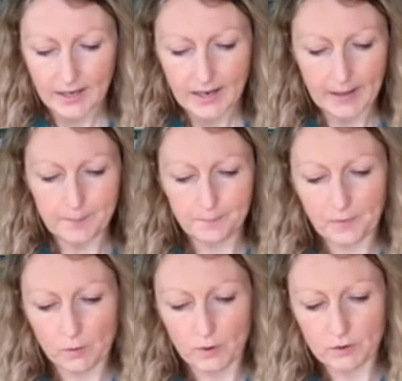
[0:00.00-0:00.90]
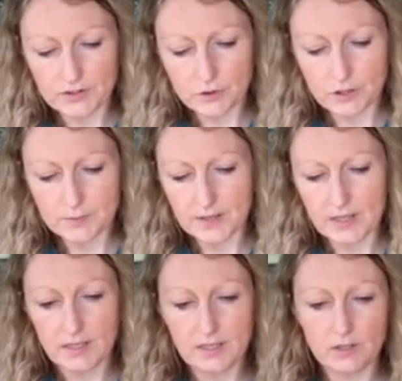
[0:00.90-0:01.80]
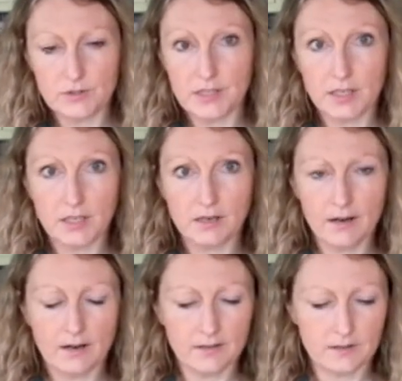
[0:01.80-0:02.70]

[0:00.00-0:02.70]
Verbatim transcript: Um, we're also going to be using uh,